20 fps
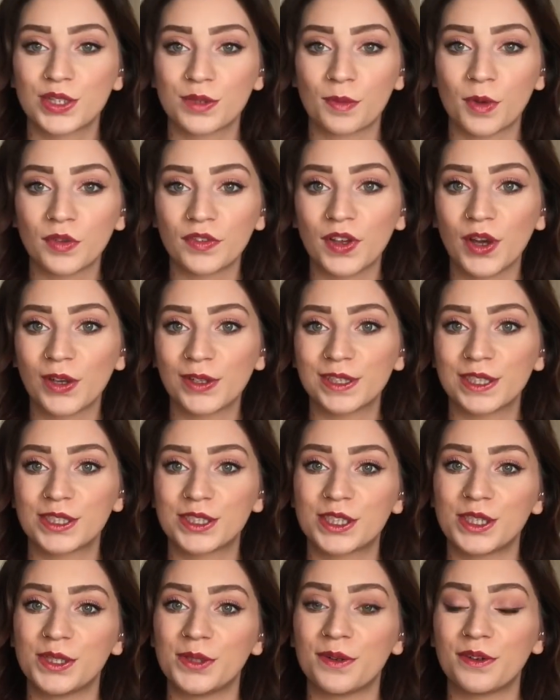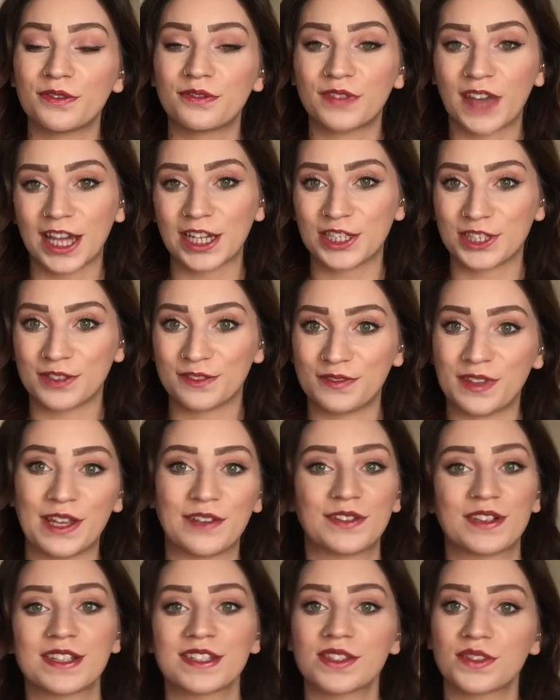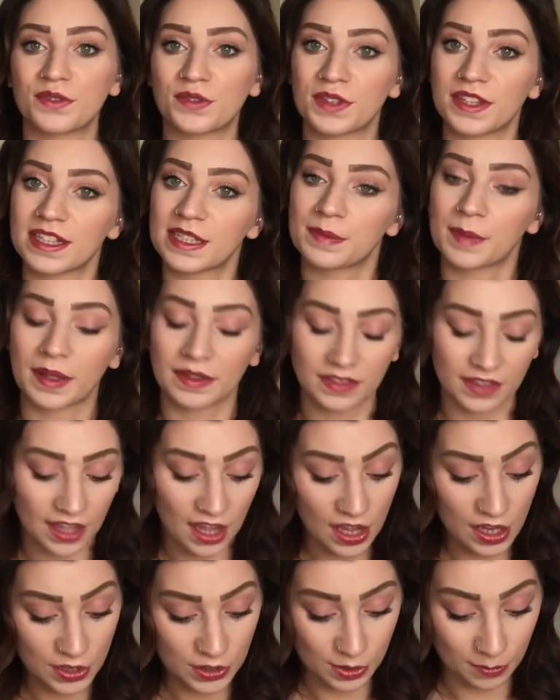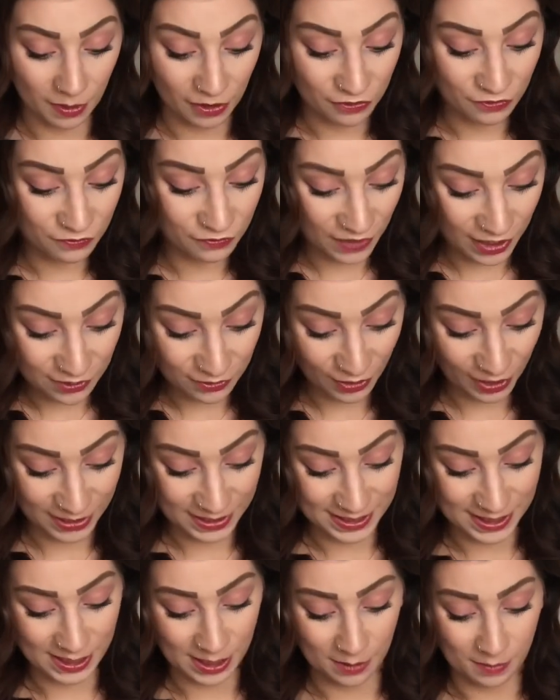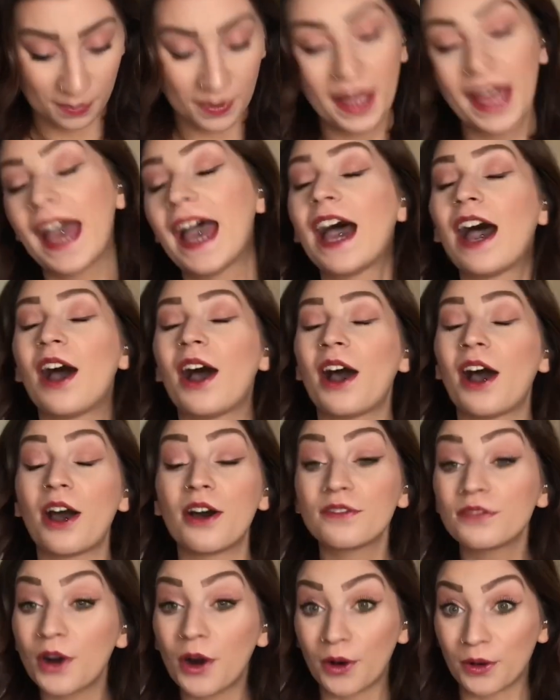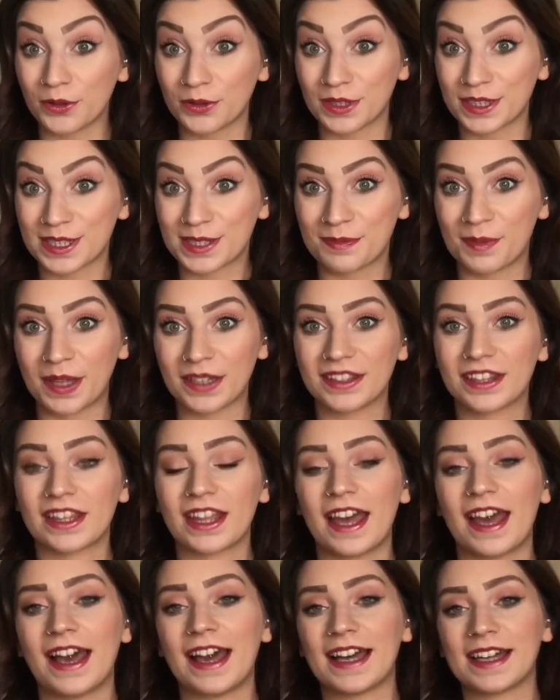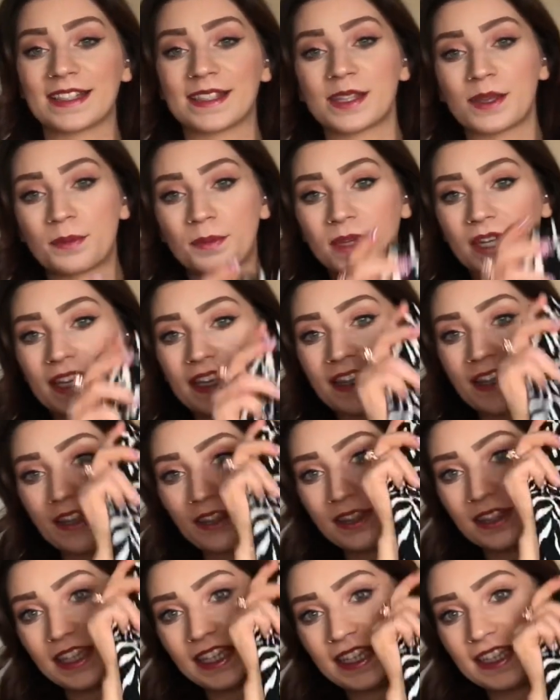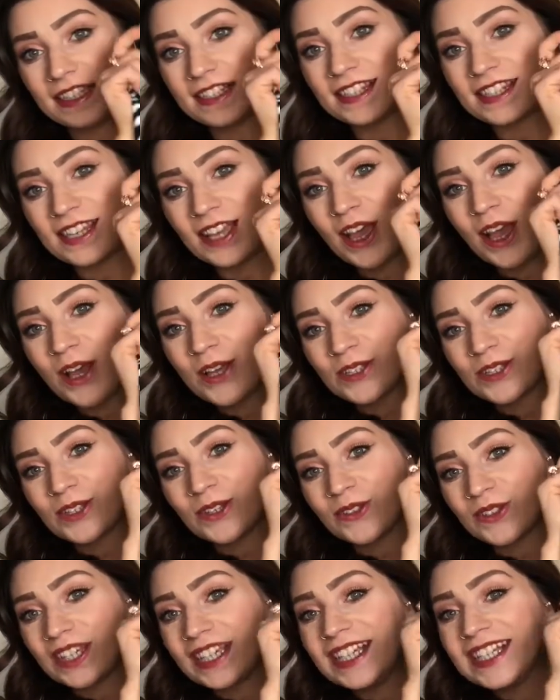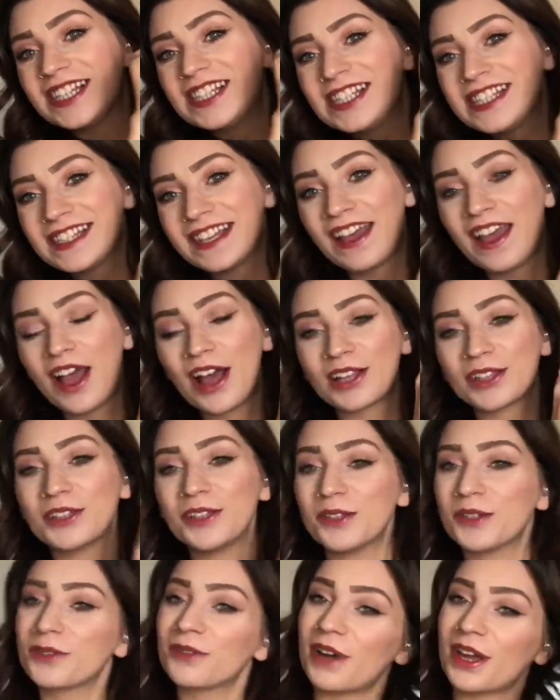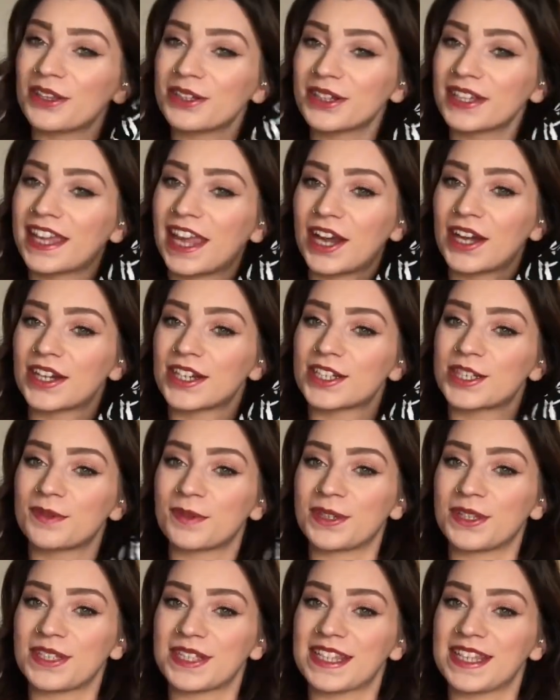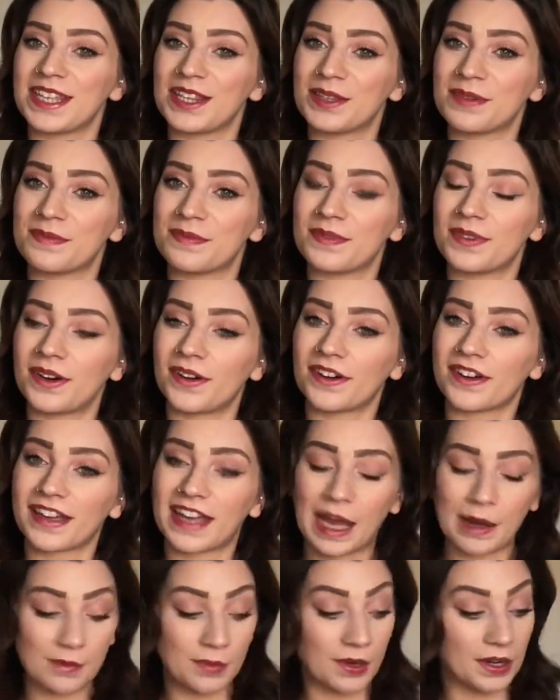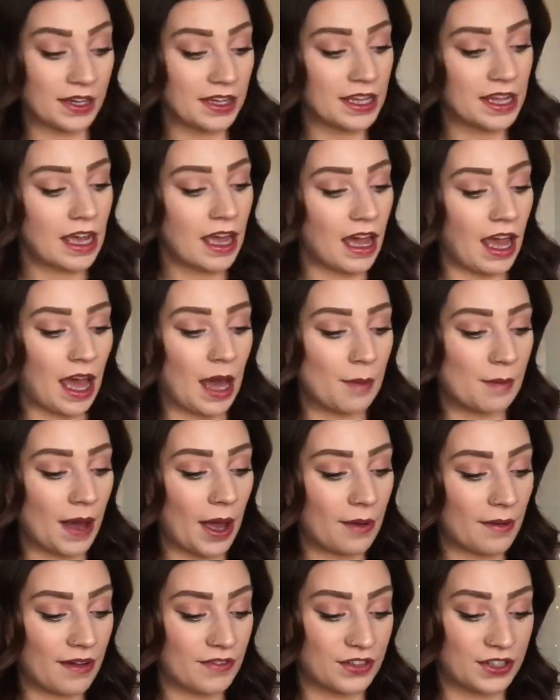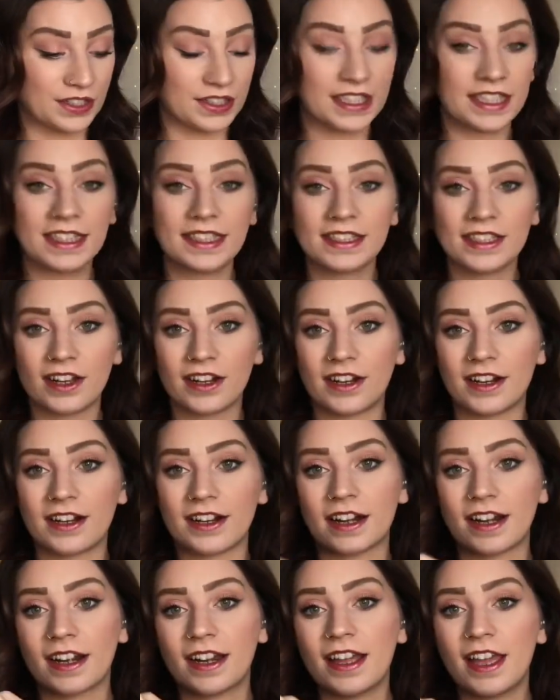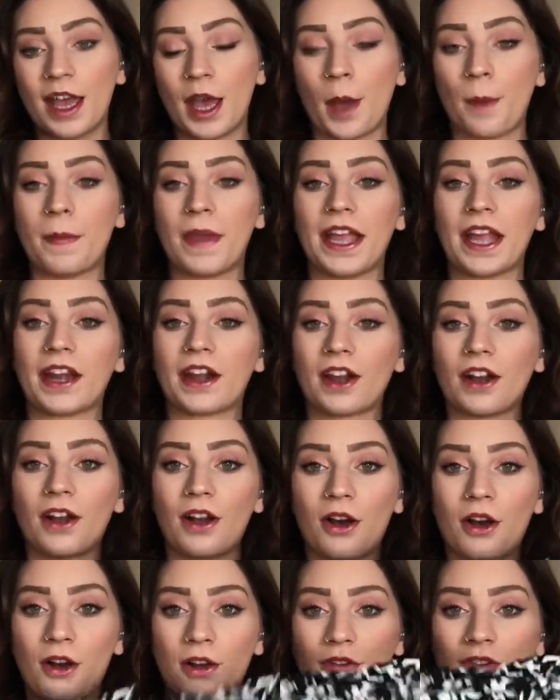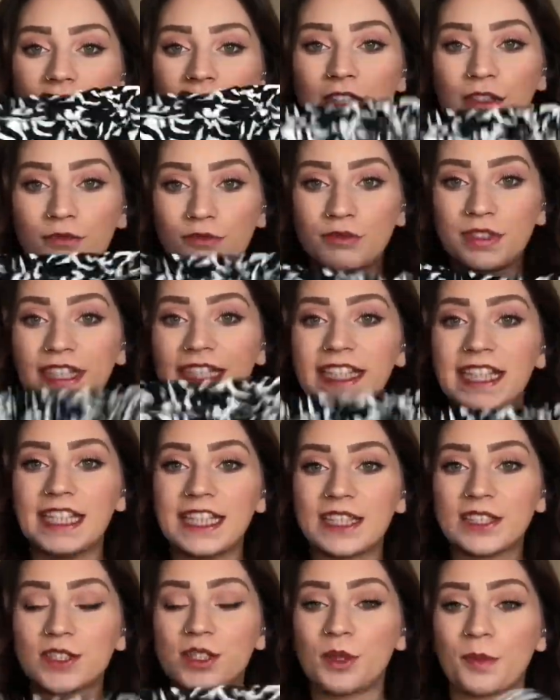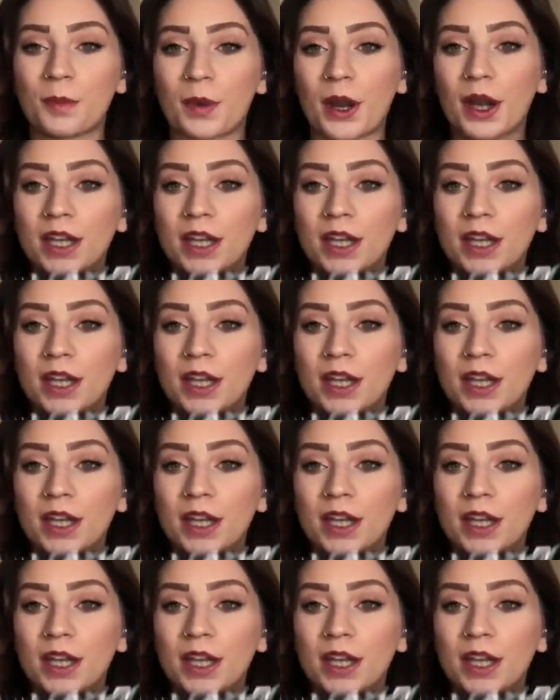moving on to fashion favourites for this month. So my favourite item of all this month has been these. So these look rather garish when you see them on camera. However, these are a pair of really super